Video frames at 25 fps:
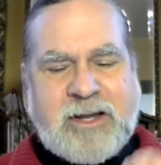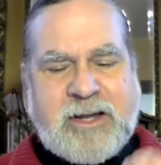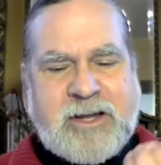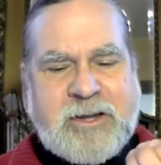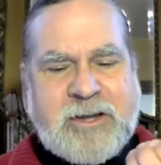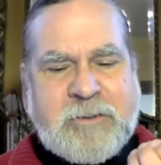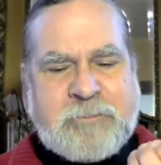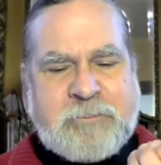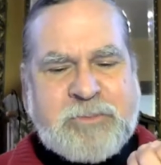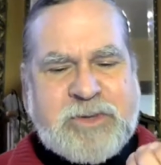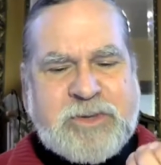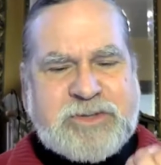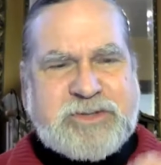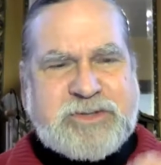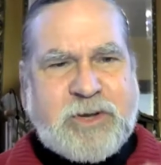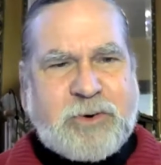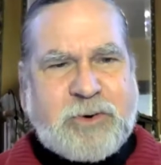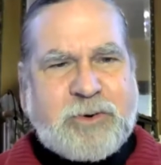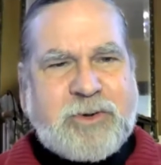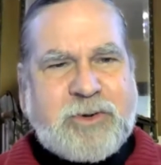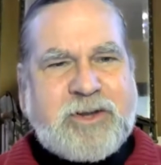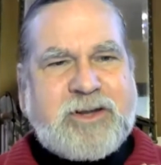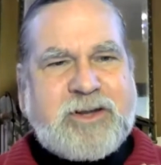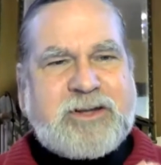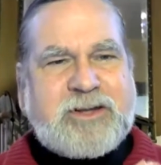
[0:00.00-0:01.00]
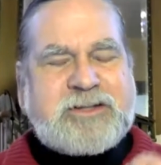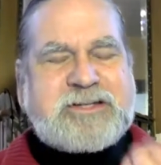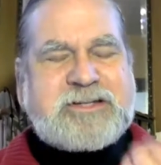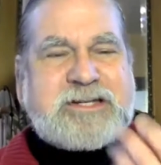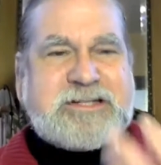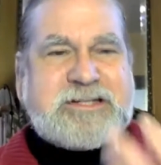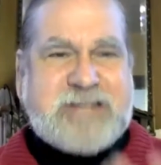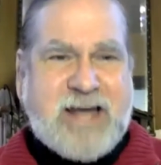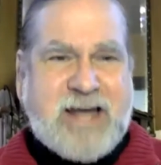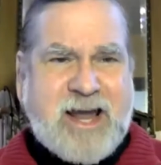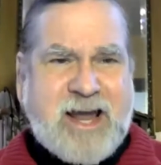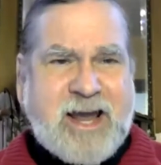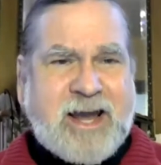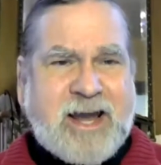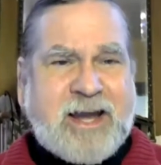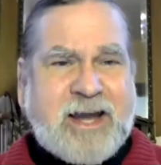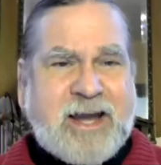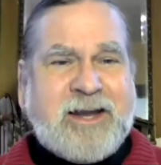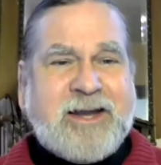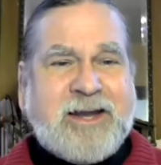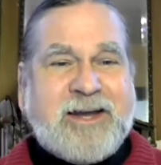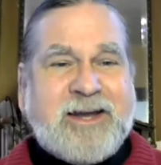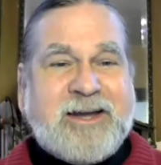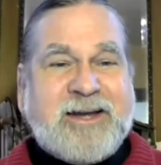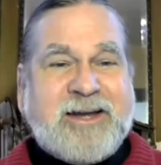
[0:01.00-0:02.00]
So today,
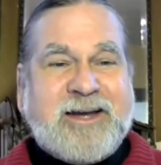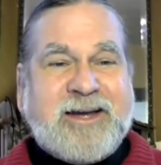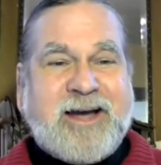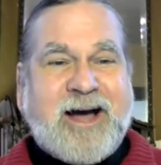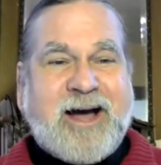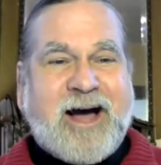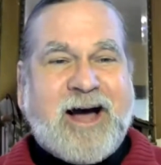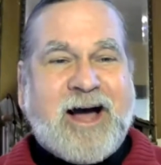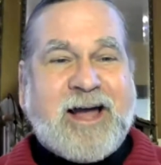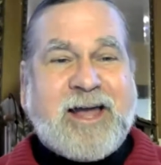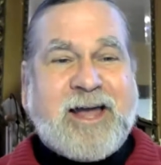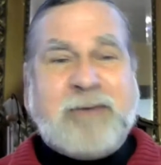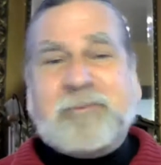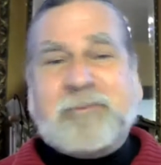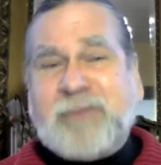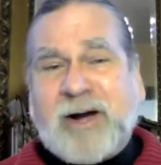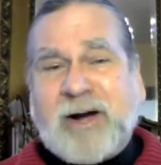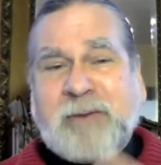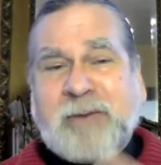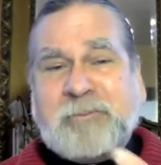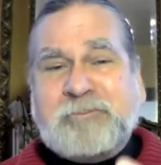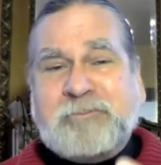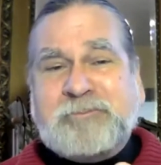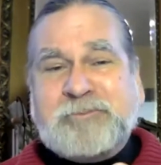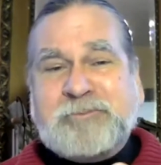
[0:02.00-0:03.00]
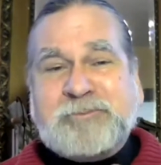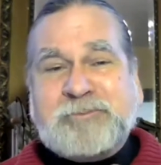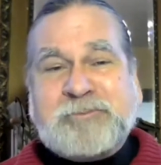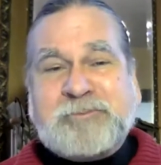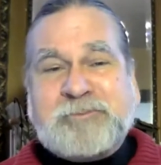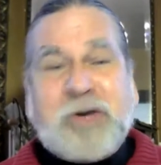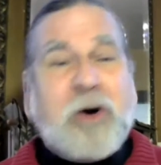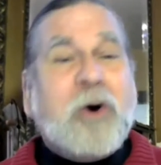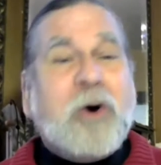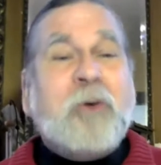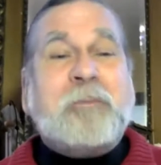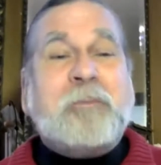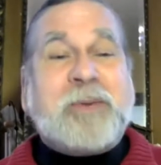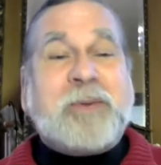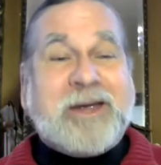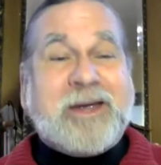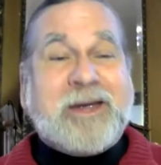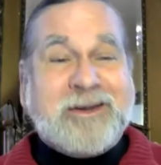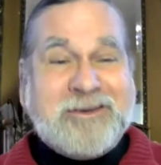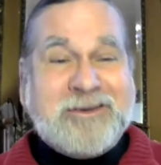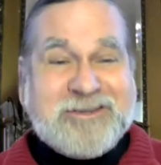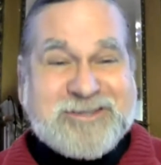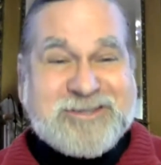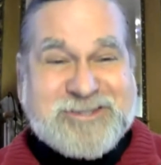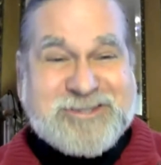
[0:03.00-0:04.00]
I'm
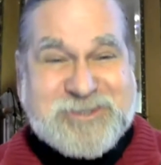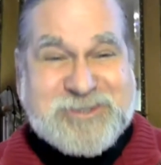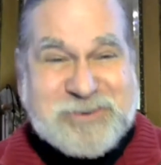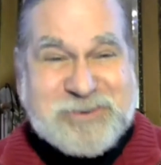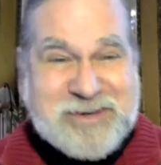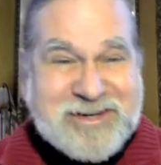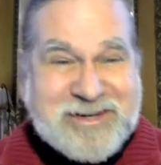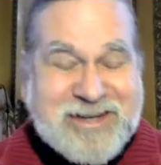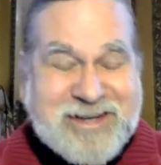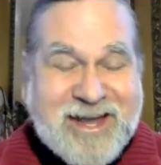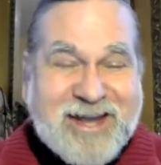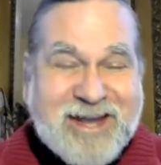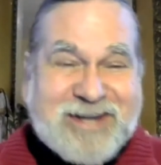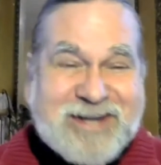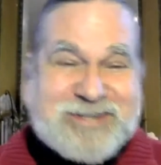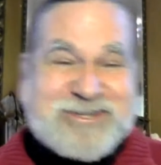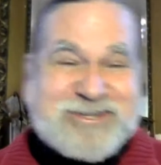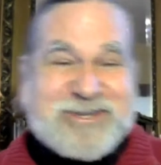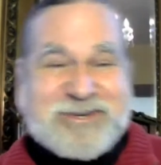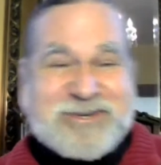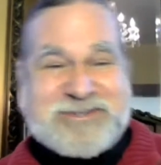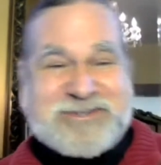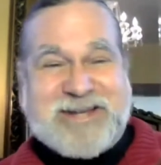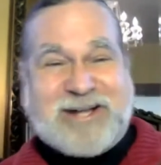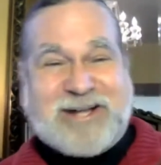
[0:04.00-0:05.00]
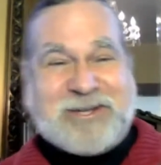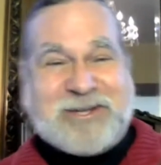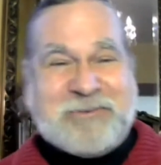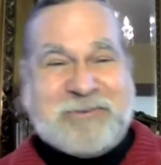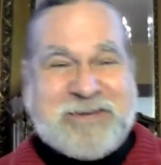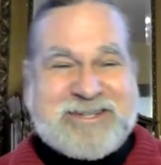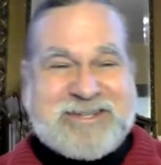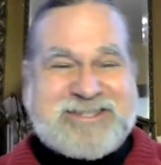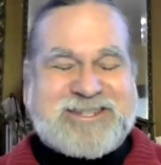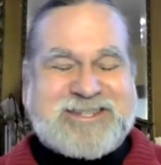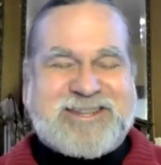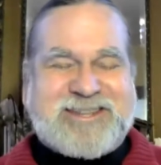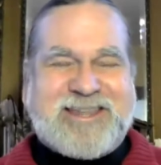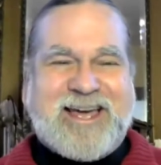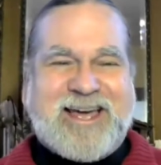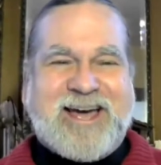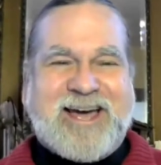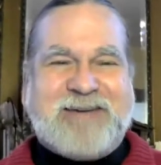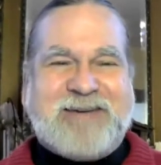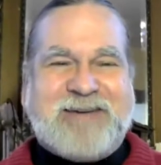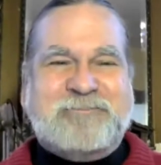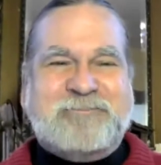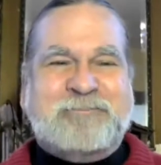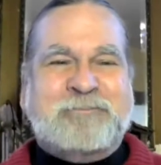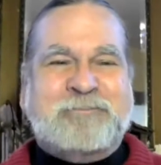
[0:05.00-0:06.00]
hoping to engage those elements that
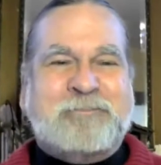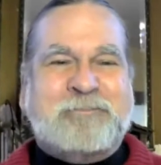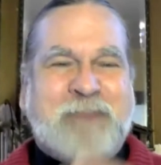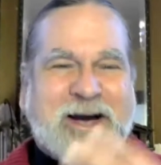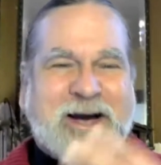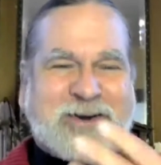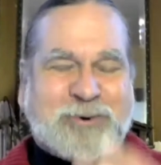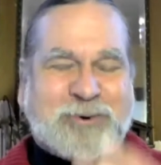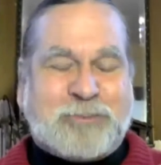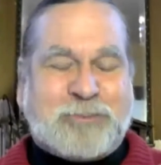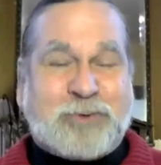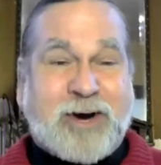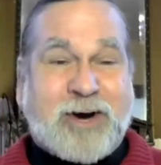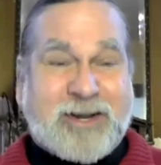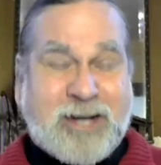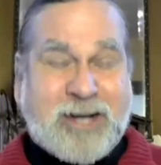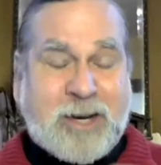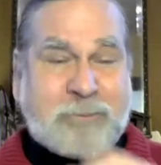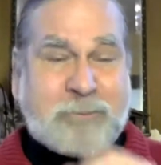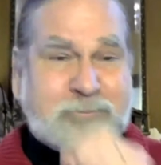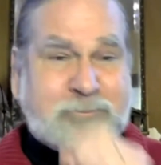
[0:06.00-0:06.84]
Michael brought up,